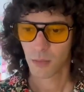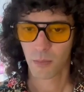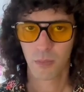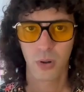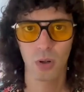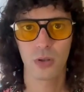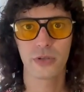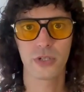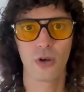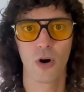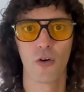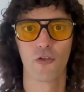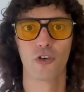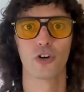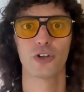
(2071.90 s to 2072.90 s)
pulls
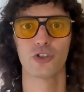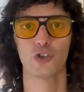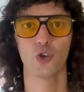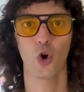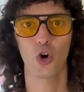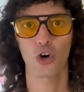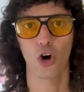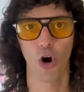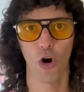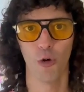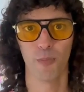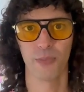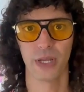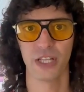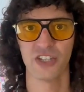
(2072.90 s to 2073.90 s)
over, door
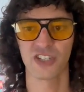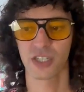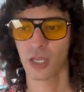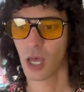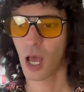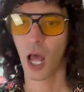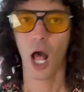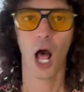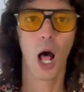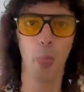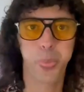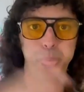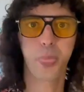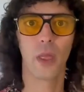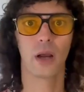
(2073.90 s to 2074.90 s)
opens,
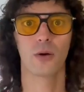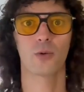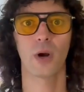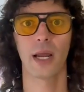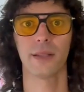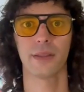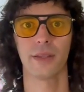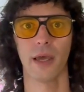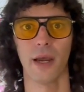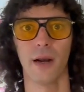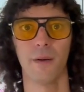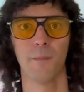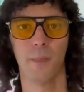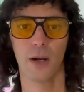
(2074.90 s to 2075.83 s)
up, right there,